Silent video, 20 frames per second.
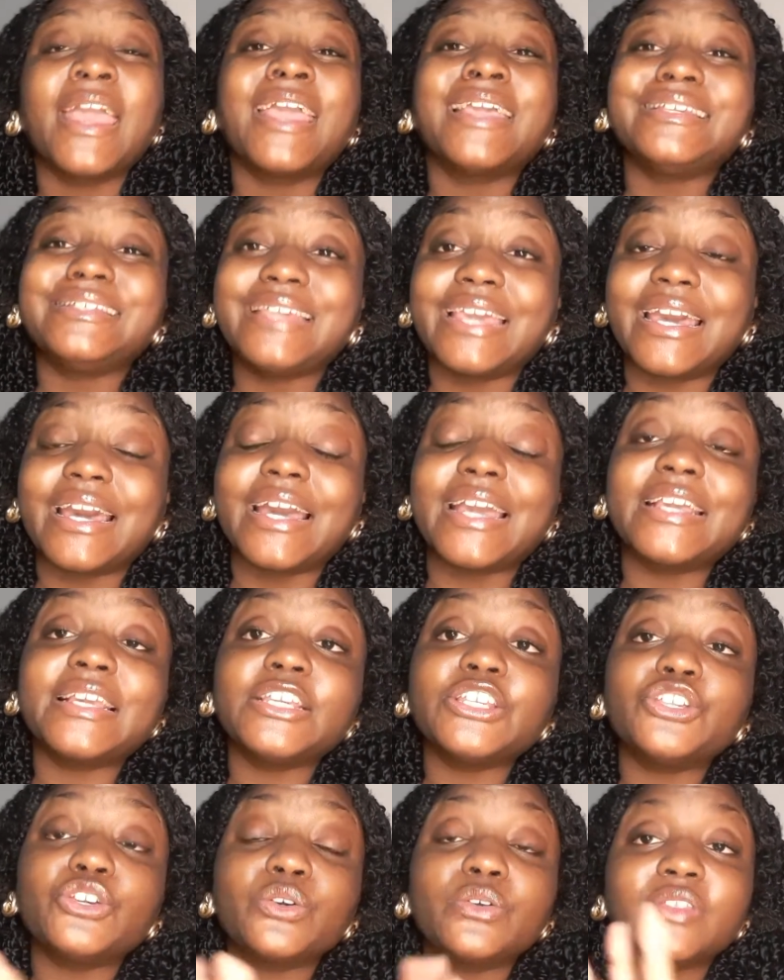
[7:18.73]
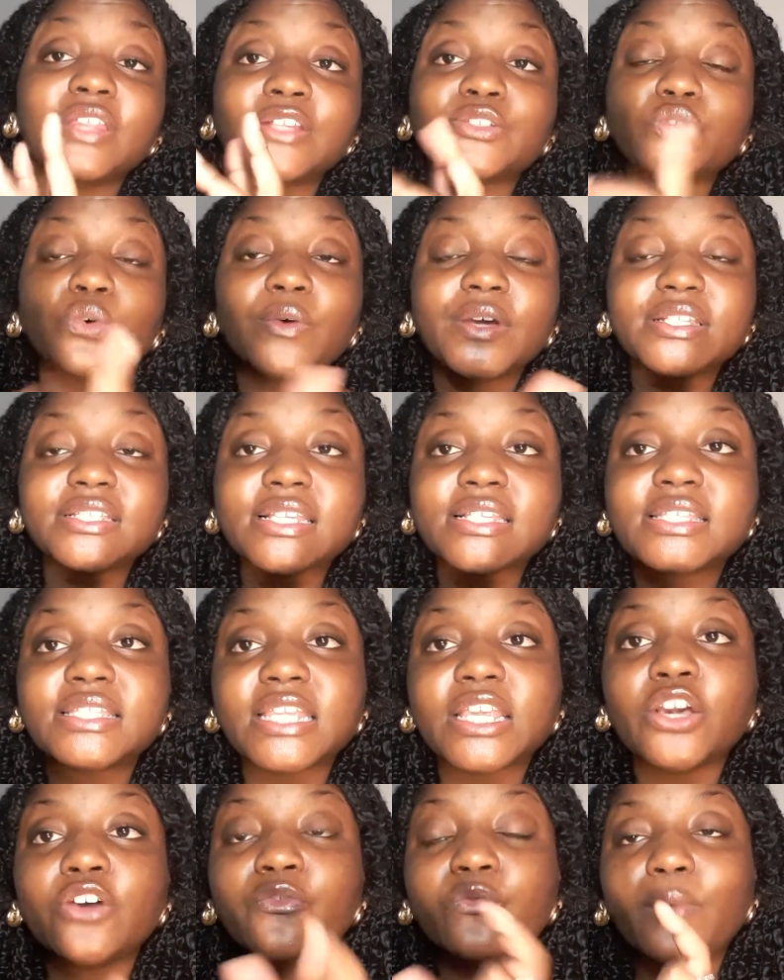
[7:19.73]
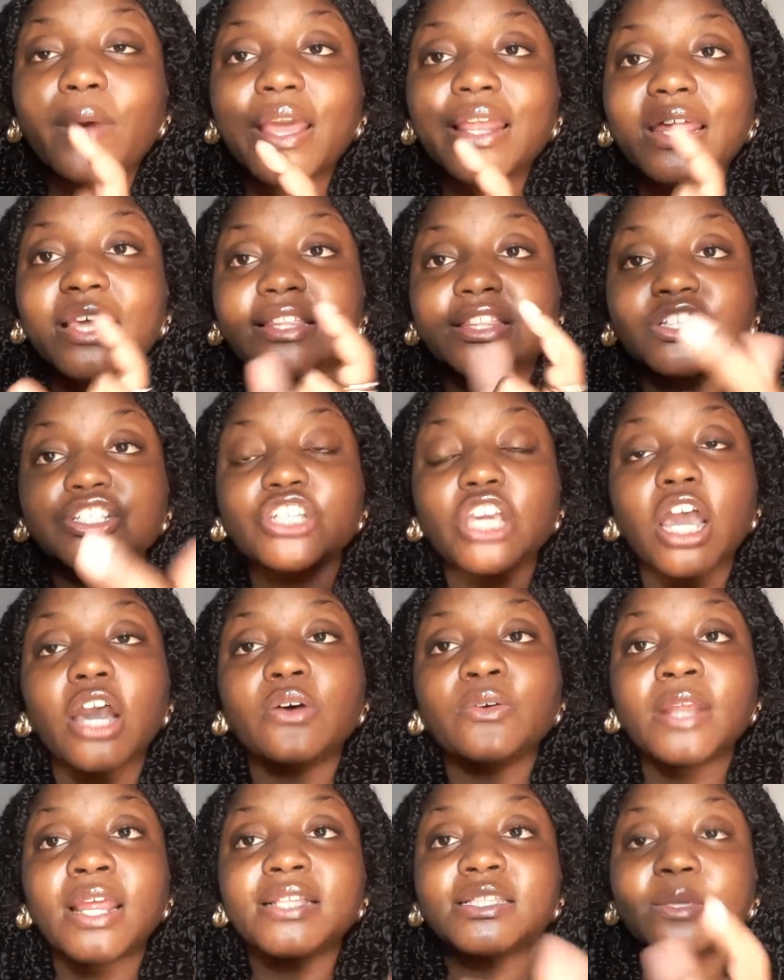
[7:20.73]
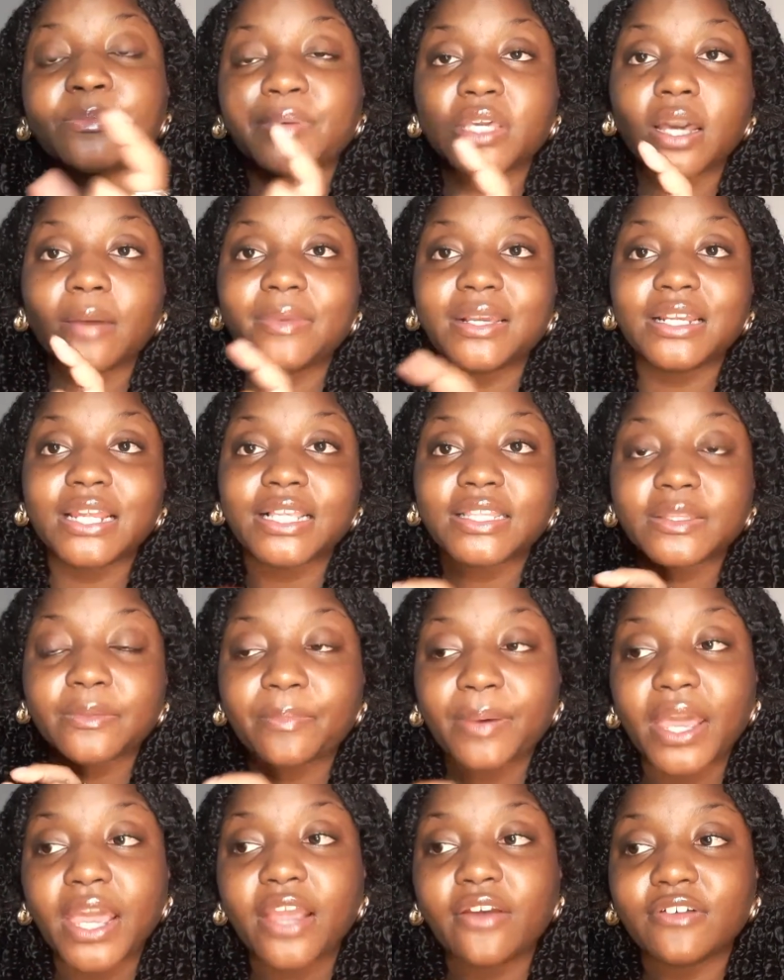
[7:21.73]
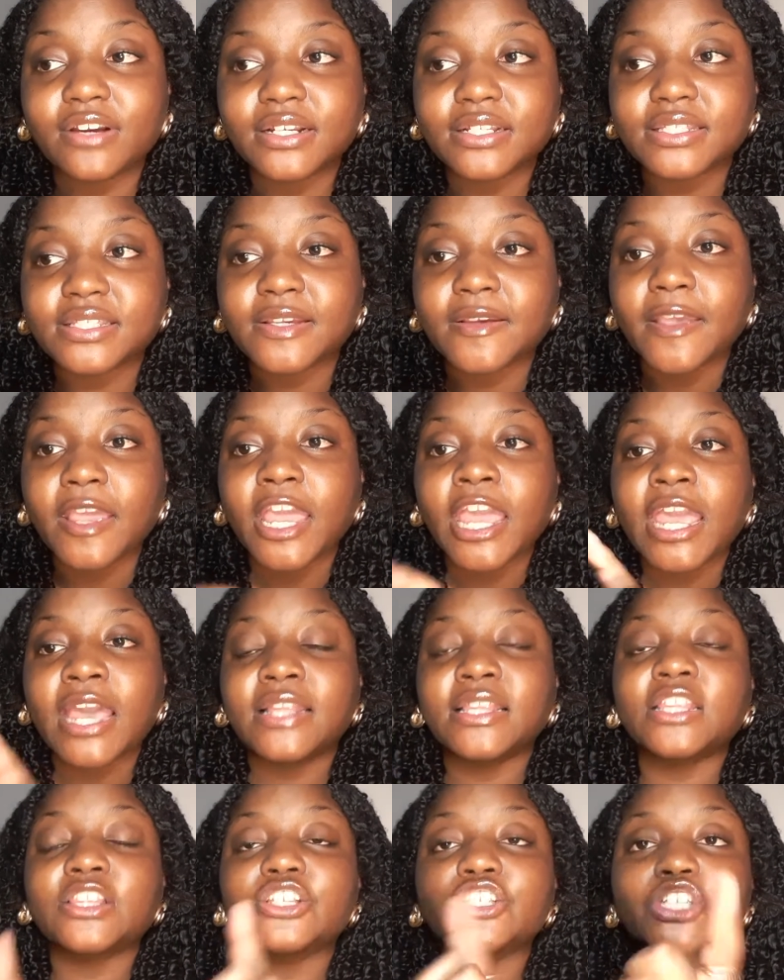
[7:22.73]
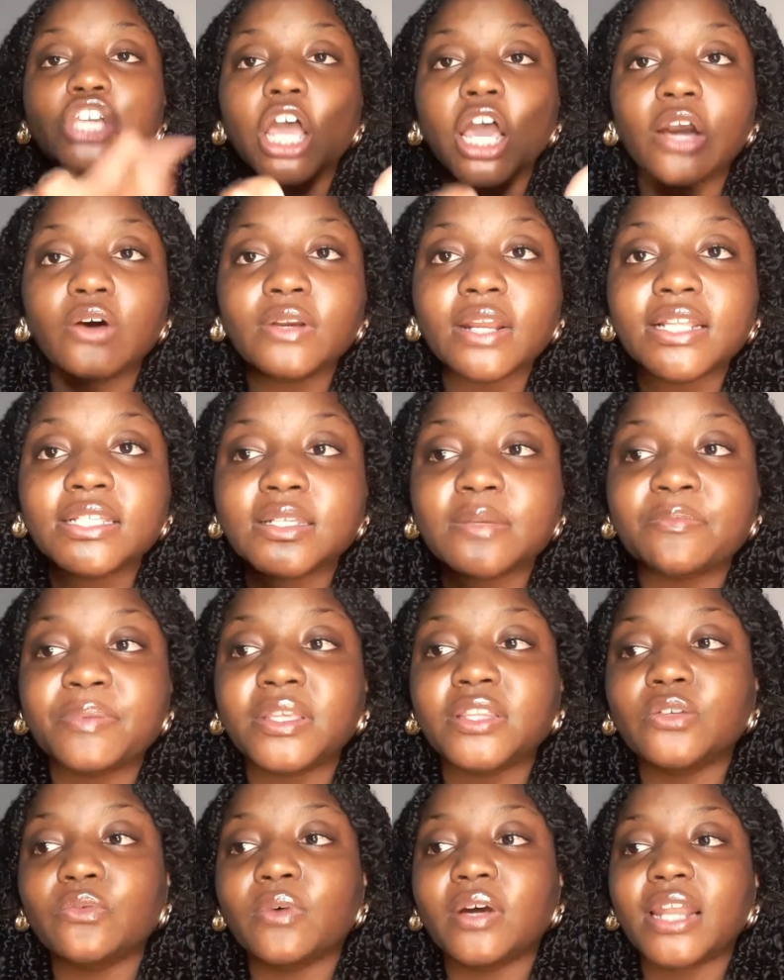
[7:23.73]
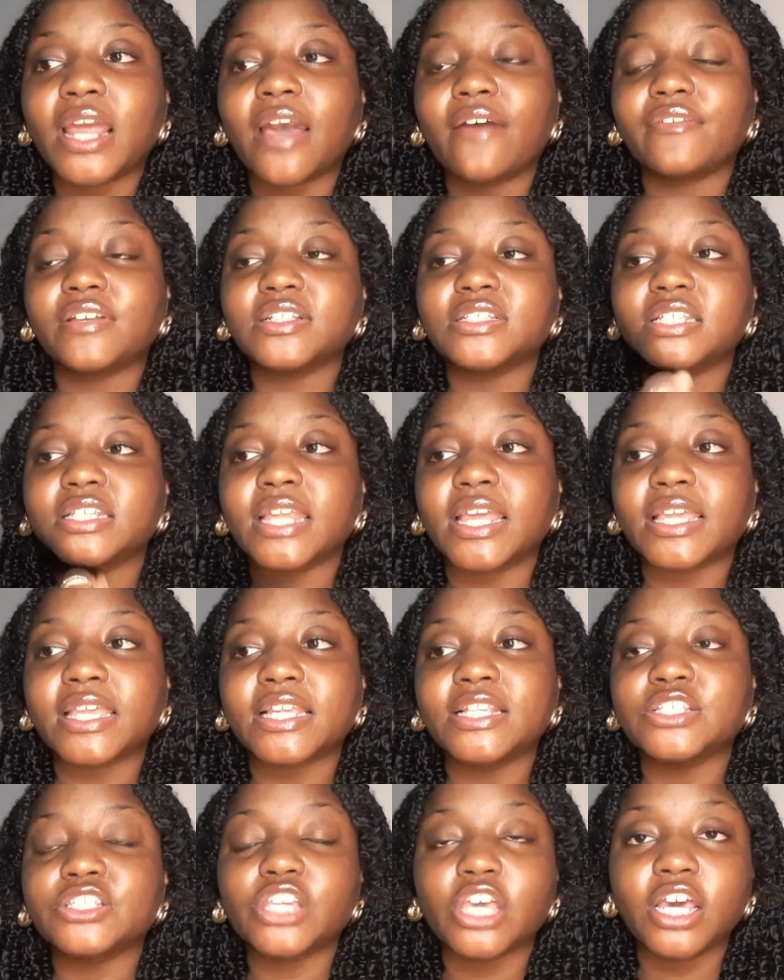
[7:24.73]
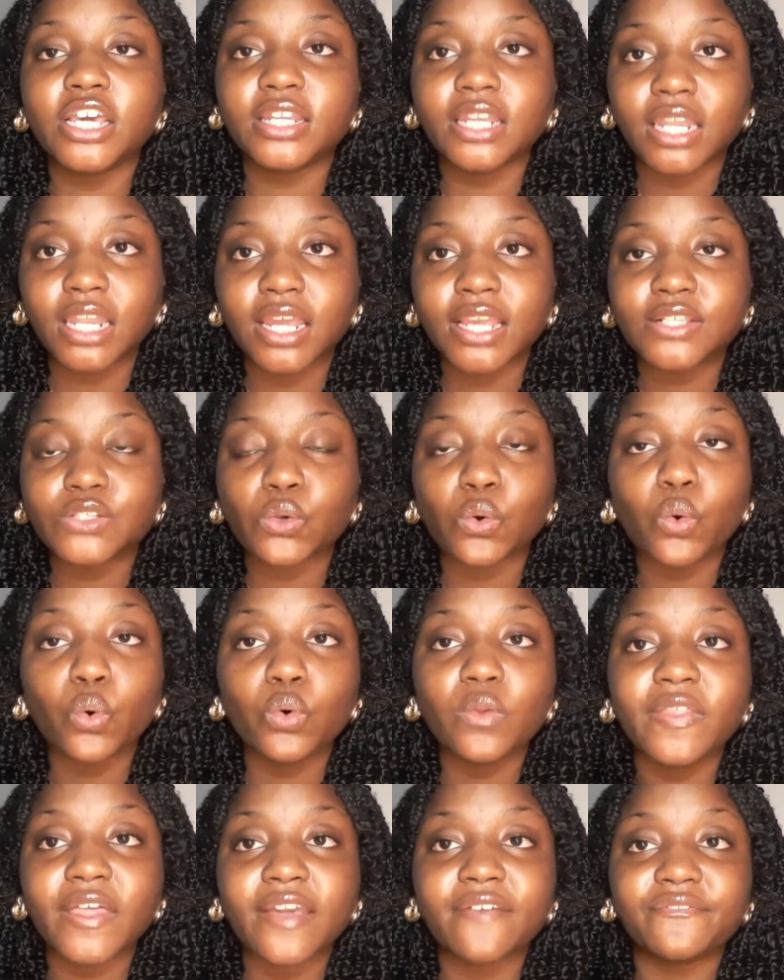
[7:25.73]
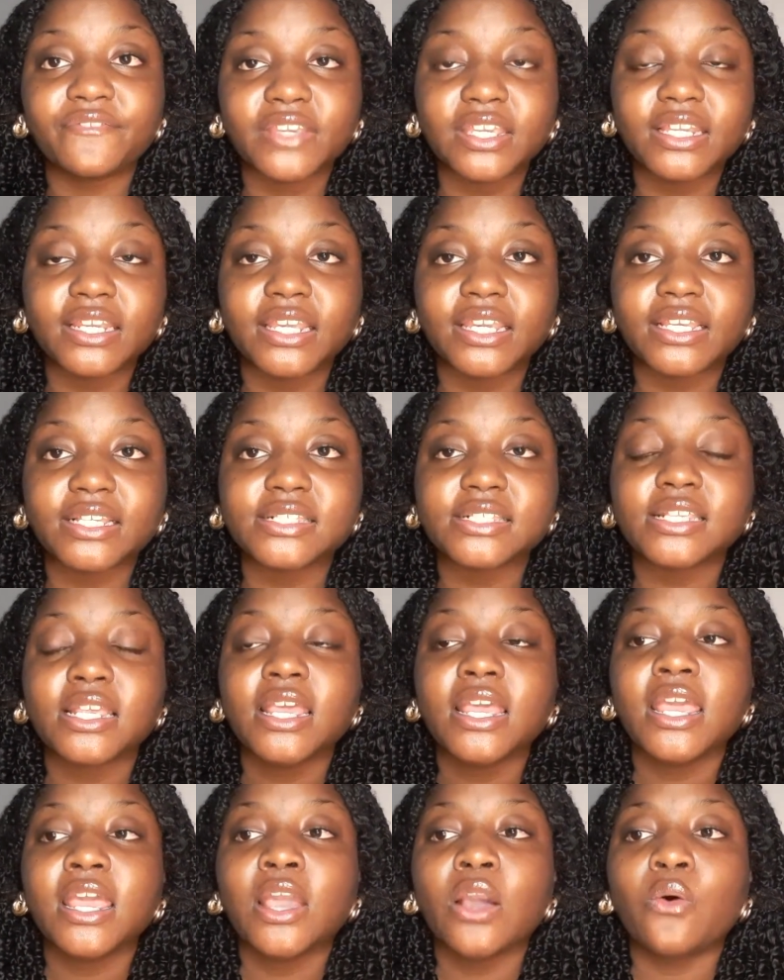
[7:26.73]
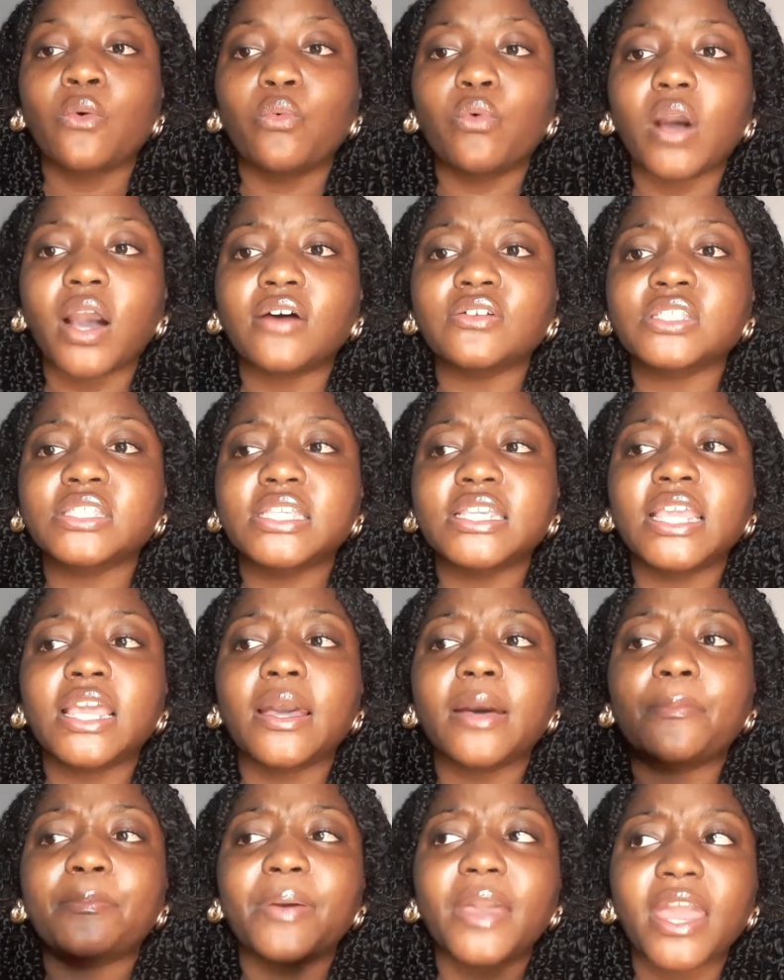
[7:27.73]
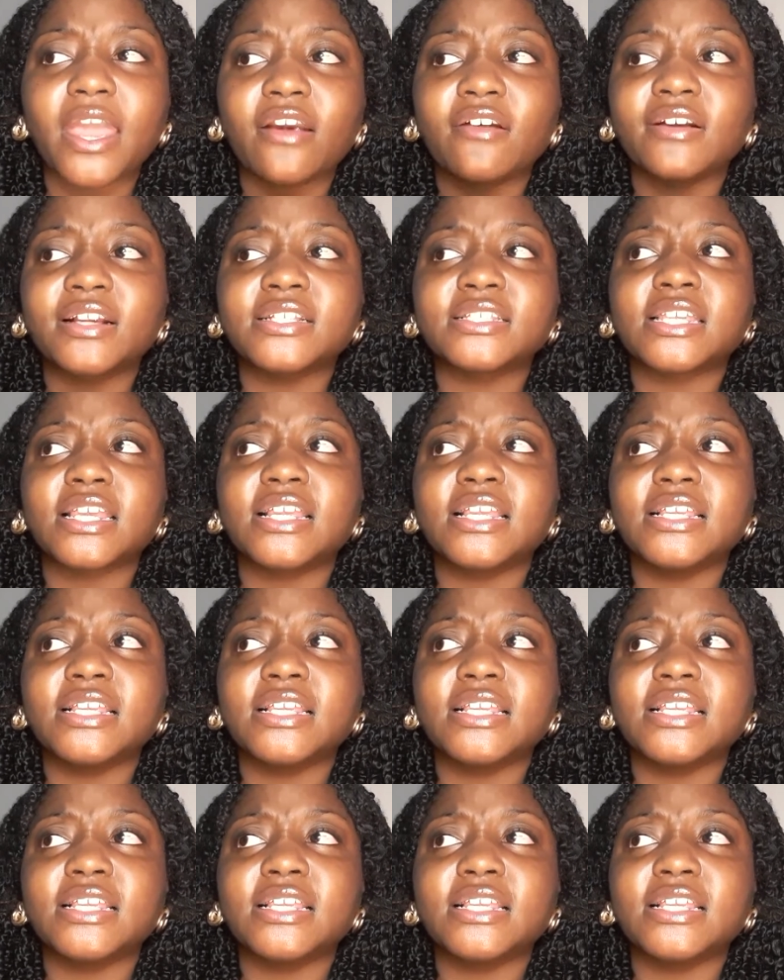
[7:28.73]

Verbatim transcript: yeah, it, you, there's always this thing of where like the child ends up becoming like the parent, and then the child ends up being the one having to like internalize all their feelings, whilst the parent